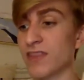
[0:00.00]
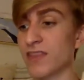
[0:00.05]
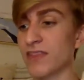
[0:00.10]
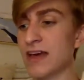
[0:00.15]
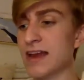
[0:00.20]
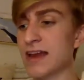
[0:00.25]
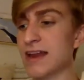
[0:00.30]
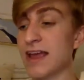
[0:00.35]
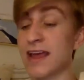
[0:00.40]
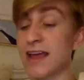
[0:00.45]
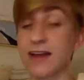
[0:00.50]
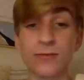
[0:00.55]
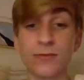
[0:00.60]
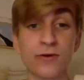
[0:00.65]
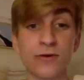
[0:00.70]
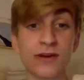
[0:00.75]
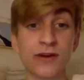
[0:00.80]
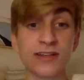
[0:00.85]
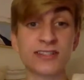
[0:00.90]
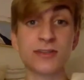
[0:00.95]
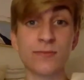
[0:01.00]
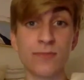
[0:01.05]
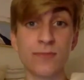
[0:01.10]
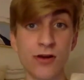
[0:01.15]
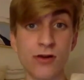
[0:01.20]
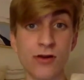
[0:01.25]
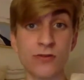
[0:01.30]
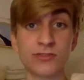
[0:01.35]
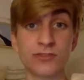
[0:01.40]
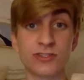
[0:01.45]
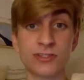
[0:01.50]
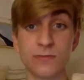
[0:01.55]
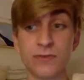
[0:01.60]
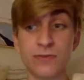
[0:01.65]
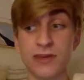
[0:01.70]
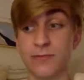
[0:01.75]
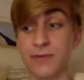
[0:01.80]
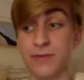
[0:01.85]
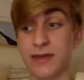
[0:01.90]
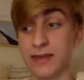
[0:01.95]
That animal is supposed to
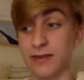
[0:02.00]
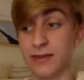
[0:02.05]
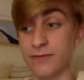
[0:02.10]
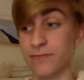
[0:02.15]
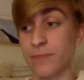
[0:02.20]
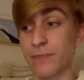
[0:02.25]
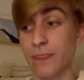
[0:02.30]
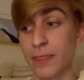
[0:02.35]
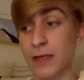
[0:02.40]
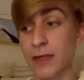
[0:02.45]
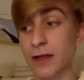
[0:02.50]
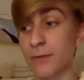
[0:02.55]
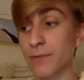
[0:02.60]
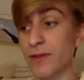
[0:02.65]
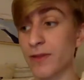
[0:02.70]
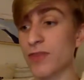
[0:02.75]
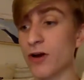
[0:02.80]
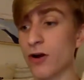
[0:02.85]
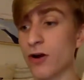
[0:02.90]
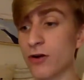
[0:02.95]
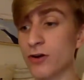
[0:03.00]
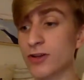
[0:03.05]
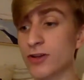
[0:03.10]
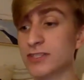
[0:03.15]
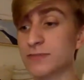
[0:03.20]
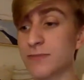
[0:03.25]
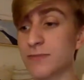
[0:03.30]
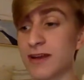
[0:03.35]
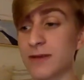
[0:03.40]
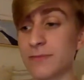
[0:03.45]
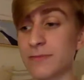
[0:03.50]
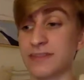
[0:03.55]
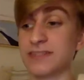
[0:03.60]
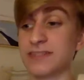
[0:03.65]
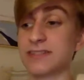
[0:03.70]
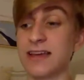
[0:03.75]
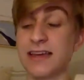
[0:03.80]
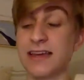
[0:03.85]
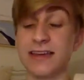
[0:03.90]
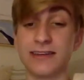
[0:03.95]
be me, but the artist made a
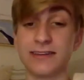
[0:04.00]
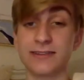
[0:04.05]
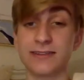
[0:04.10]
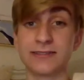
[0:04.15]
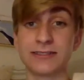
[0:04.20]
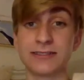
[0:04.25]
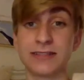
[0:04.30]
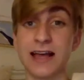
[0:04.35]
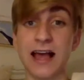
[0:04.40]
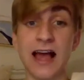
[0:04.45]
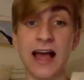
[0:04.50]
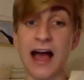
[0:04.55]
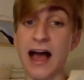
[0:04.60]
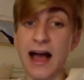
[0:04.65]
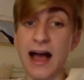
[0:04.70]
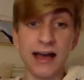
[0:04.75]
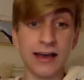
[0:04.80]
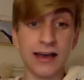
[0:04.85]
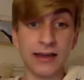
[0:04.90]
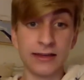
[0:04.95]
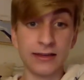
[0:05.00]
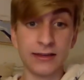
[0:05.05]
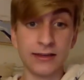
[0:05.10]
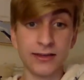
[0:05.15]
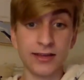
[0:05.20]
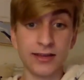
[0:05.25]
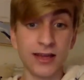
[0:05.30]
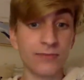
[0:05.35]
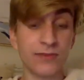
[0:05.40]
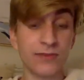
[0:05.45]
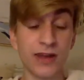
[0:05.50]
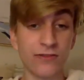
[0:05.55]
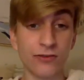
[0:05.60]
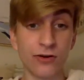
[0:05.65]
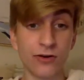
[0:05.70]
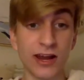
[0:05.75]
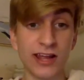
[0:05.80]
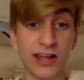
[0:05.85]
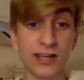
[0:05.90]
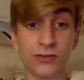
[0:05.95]
mistake. I am
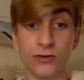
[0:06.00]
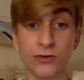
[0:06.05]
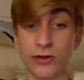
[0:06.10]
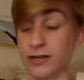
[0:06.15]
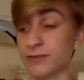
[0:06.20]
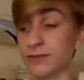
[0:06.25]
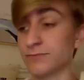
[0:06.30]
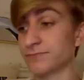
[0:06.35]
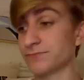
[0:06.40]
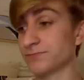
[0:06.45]
never angry.